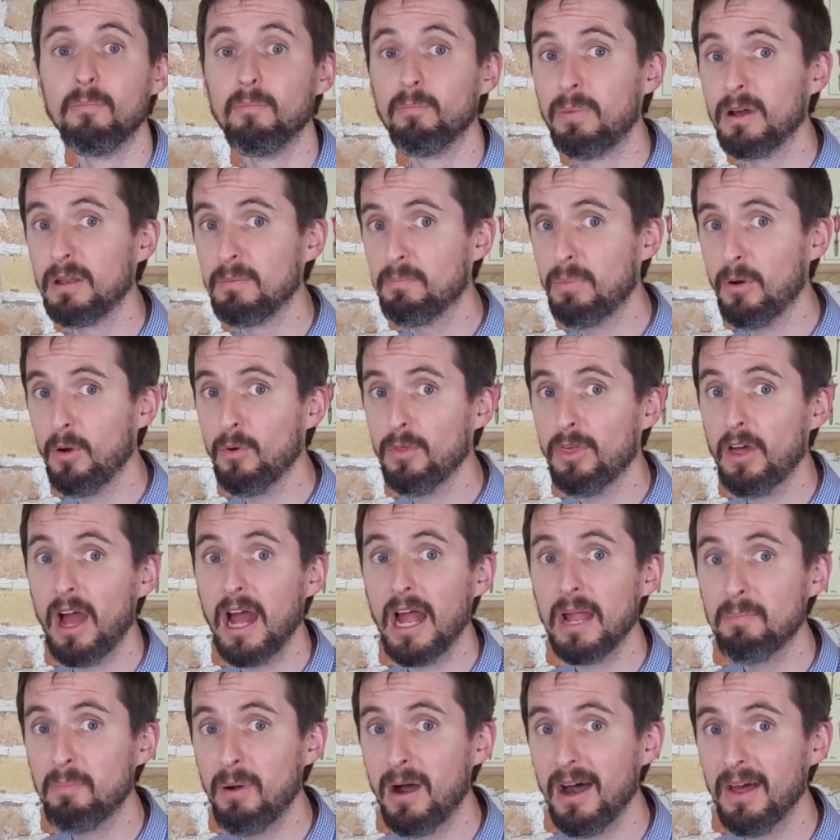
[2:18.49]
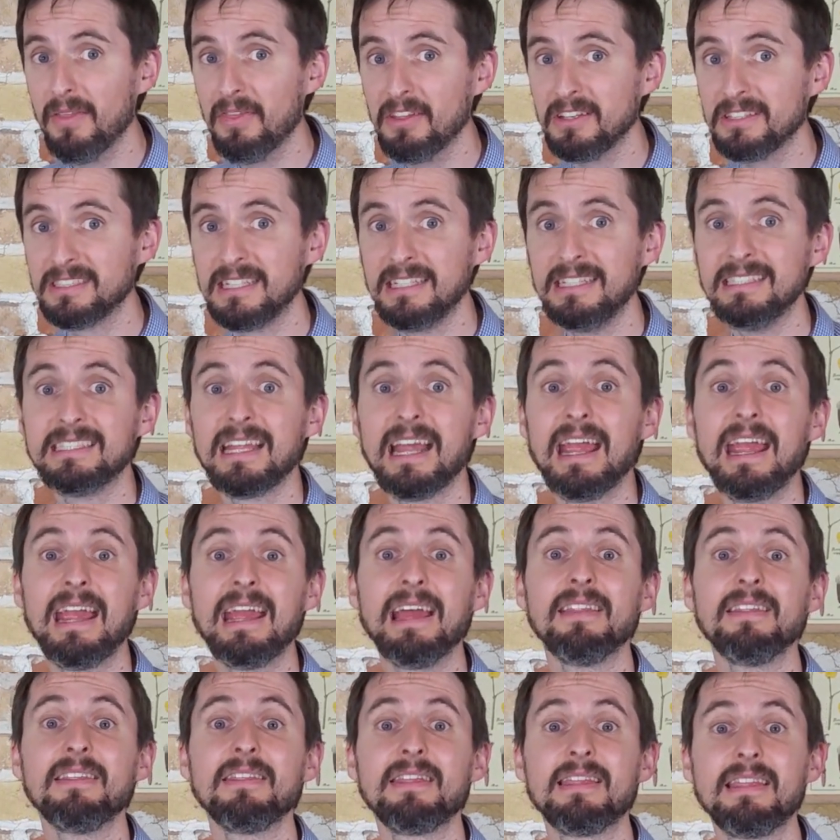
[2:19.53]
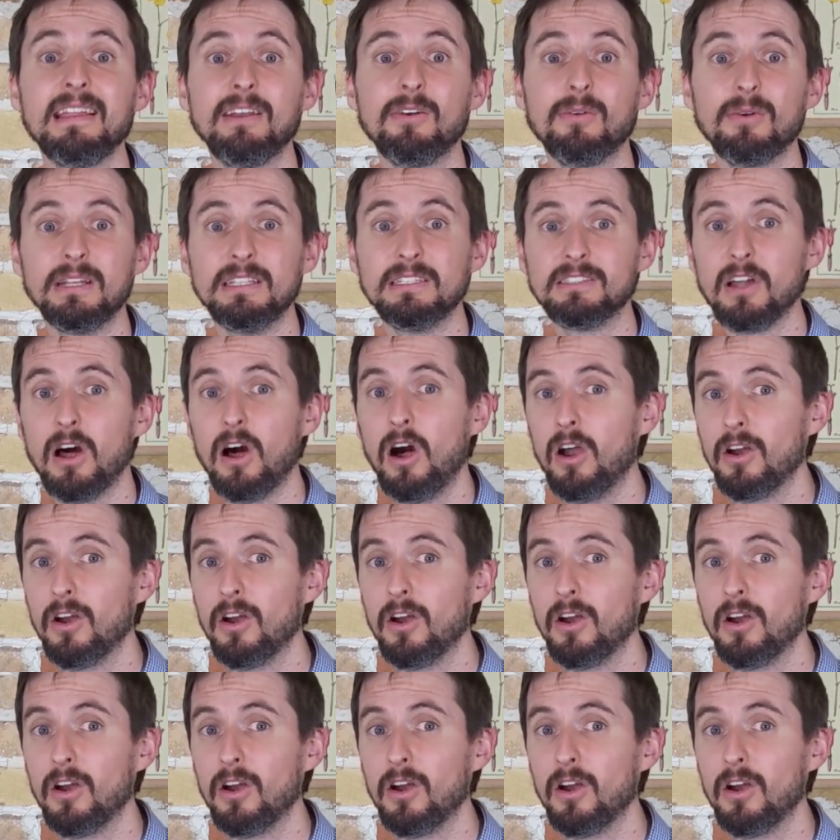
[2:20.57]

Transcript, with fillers: But both hypotheses and theories